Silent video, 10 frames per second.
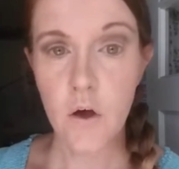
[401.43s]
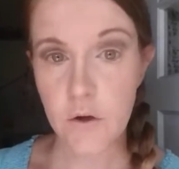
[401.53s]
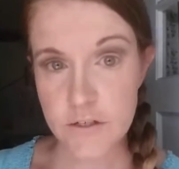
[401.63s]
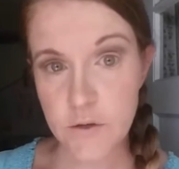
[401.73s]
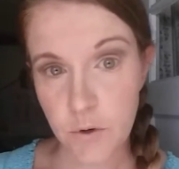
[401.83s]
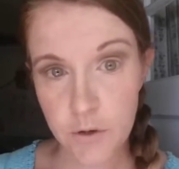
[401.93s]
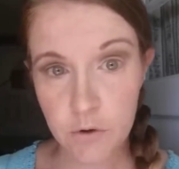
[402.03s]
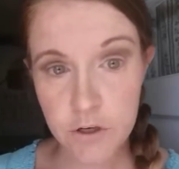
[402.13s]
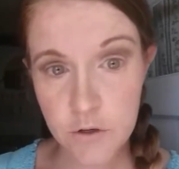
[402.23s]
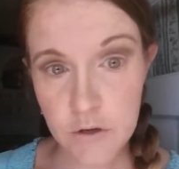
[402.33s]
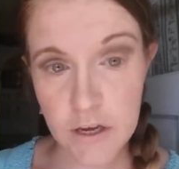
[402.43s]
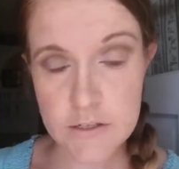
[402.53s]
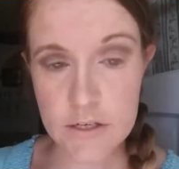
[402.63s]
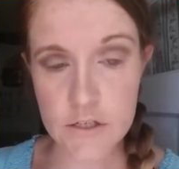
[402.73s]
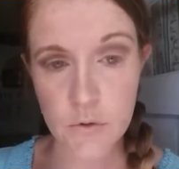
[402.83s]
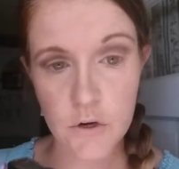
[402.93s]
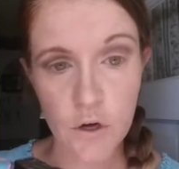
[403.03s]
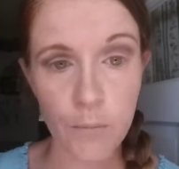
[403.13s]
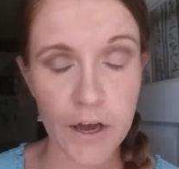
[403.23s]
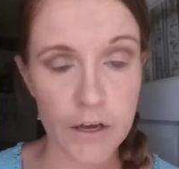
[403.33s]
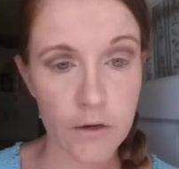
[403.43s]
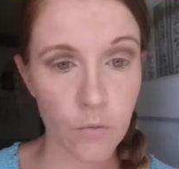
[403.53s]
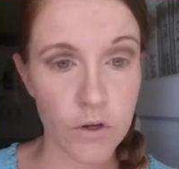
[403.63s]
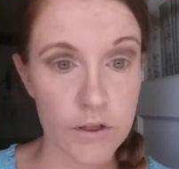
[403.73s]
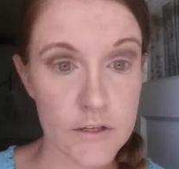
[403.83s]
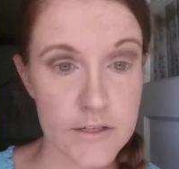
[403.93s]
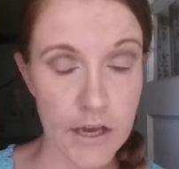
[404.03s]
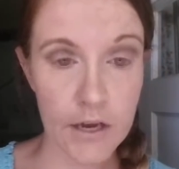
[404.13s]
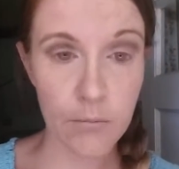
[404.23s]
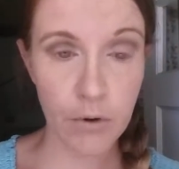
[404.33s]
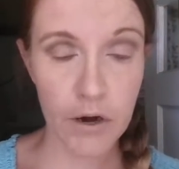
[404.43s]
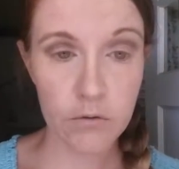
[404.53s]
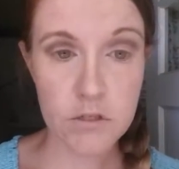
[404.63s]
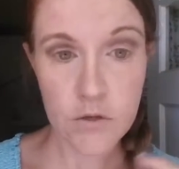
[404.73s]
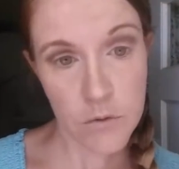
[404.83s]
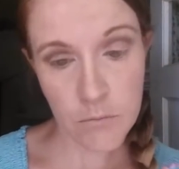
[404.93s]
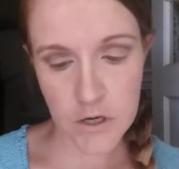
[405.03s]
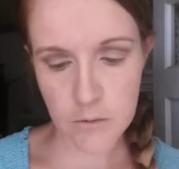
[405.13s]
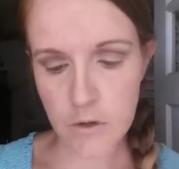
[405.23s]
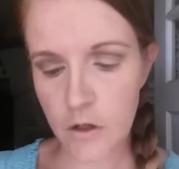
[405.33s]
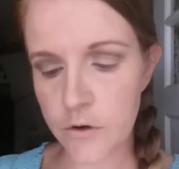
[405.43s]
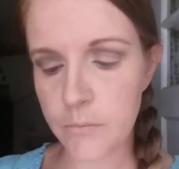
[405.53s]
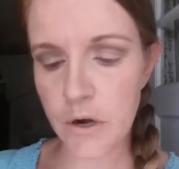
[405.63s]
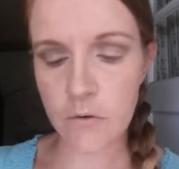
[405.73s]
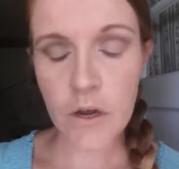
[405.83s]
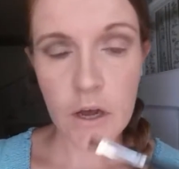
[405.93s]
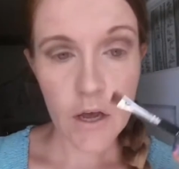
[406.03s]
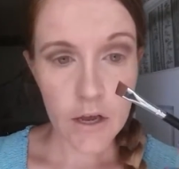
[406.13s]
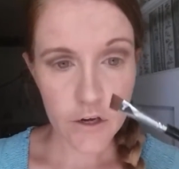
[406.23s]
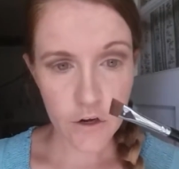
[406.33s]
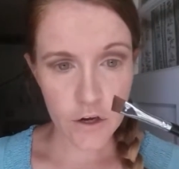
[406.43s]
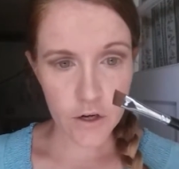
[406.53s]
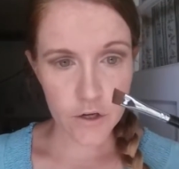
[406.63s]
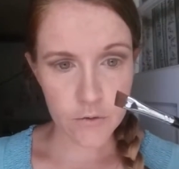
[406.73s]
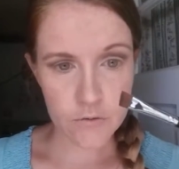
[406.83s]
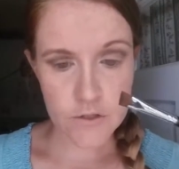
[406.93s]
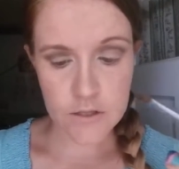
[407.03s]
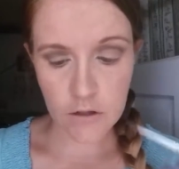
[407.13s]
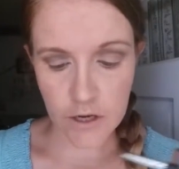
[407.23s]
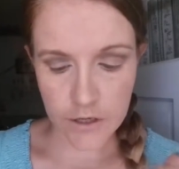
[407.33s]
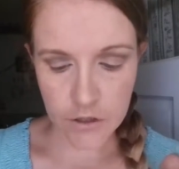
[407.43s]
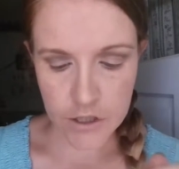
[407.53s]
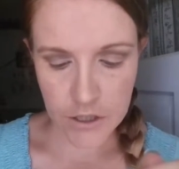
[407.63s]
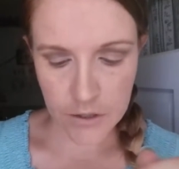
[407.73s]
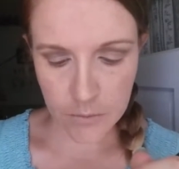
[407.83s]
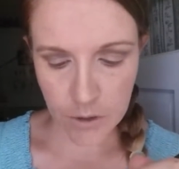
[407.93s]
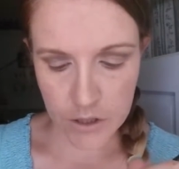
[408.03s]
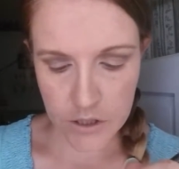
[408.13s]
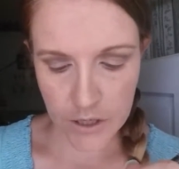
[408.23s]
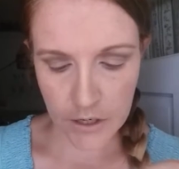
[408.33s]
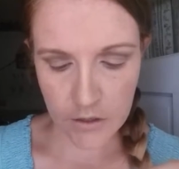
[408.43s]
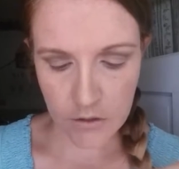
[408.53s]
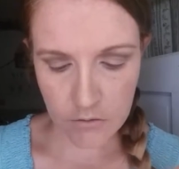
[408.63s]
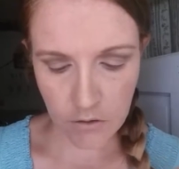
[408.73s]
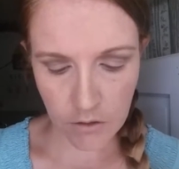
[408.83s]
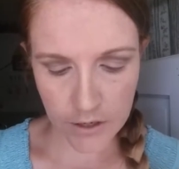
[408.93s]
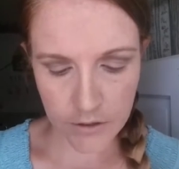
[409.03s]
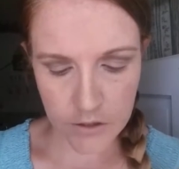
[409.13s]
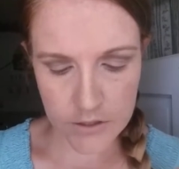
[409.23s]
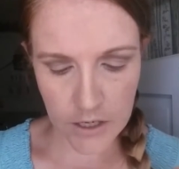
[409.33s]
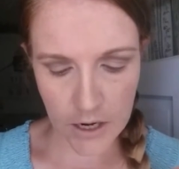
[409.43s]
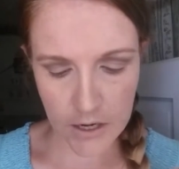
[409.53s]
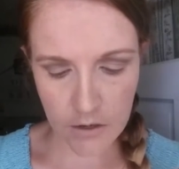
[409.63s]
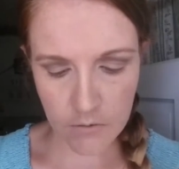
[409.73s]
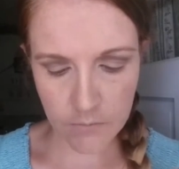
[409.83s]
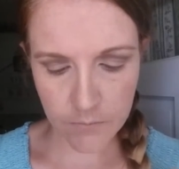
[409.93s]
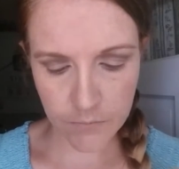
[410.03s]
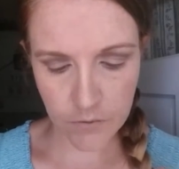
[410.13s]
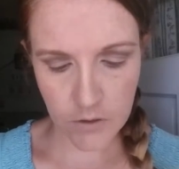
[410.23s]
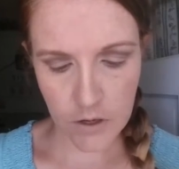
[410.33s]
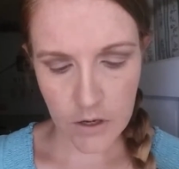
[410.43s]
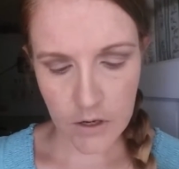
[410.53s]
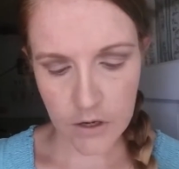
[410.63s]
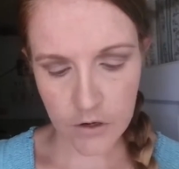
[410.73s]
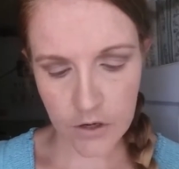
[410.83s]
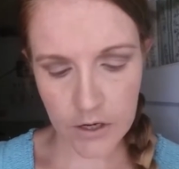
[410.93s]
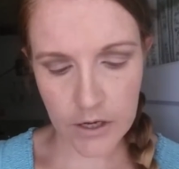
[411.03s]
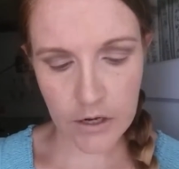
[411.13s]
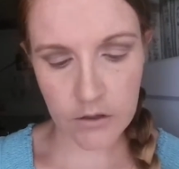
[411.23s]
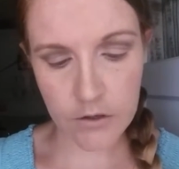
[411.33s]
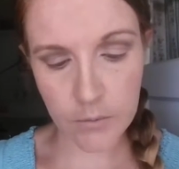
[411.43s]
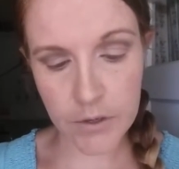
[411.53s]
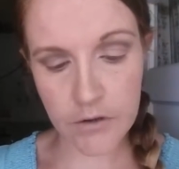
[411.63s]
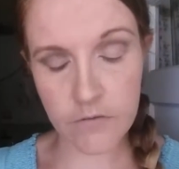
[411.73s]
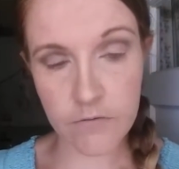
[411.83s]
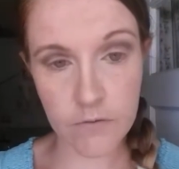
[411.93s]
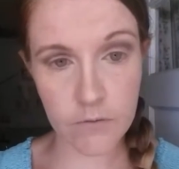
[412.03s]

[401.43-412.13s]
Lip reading: Okay, so what you want to do next is you want to go back in with the second brown, so the medium colored brown, and you're going to use the liner shader brush again, the liner side, and you're going to get a little bit of